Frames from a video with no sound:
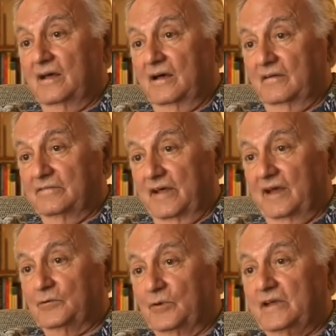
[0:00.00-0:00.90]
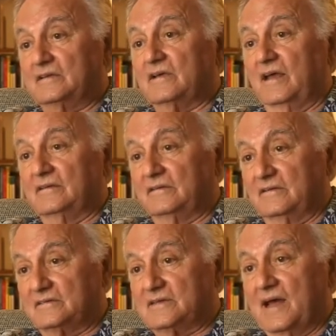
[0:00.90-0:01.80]
of 9 weeks as an
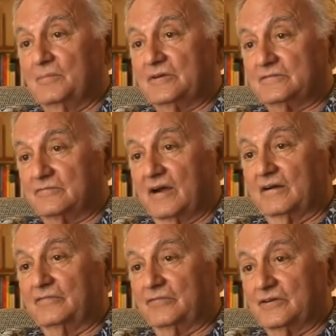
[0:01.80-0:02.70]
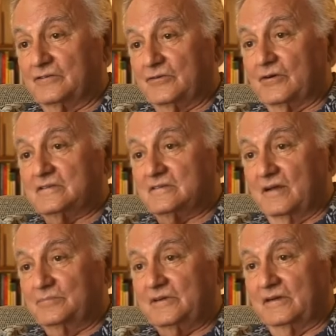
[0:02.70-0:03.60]
established record for a short subject.